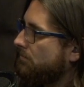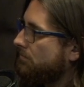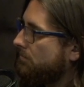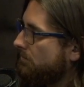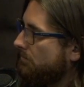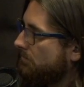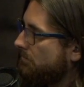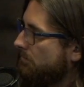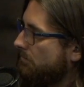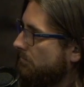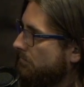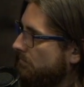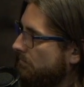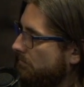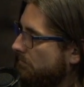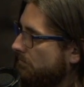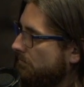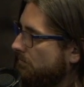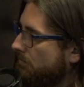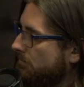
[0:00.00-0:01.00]

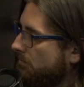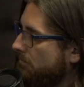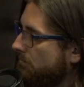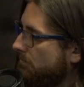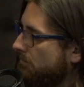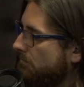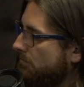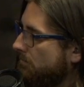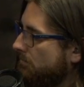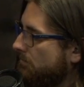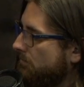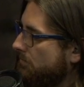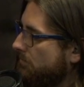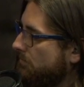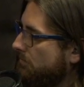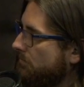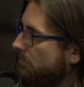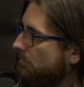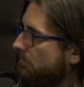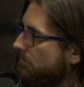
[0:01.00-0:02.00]

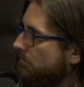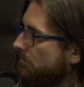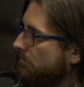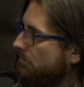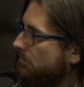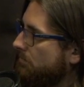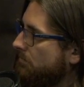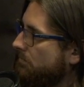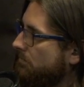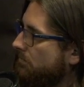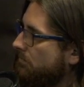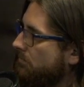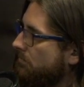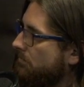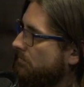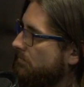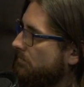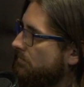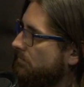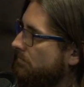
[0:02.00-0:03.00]

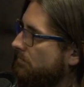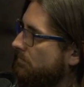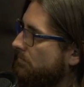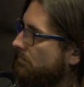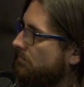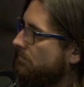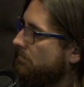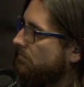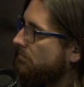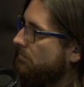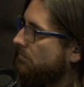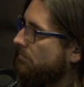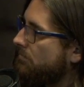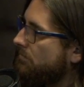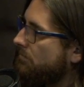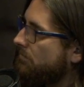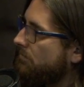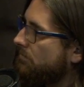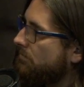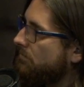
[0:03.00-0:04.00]

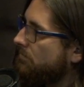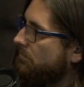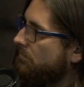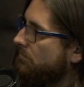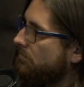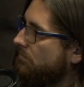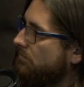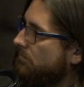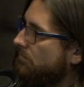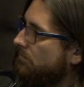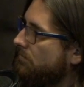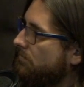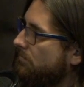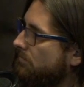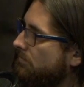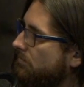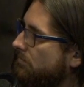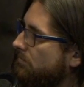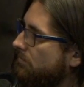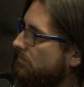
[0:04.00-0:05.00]

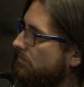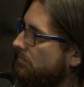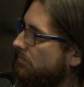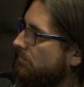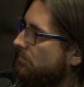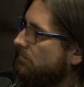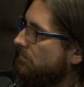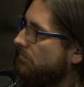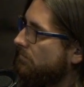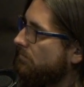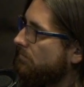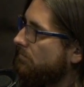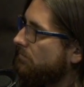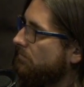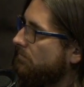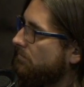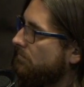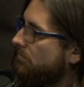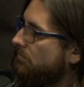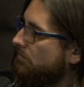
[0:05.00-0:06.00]

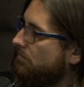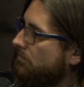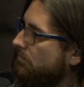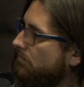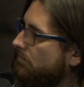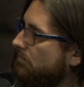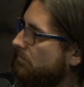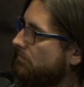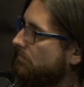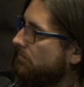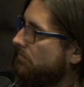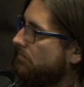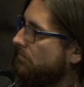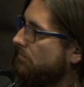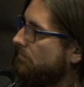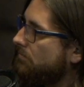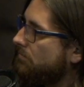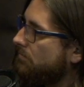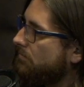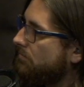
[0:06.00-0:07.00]

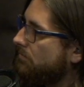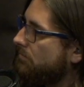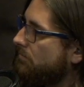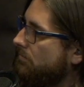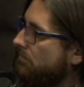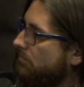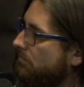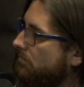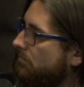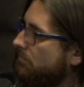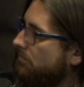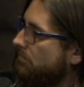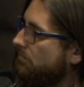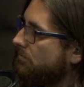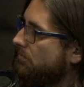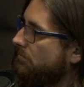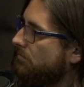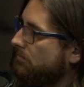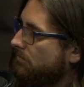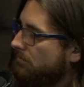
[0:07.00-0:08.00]
This person isn't speaking.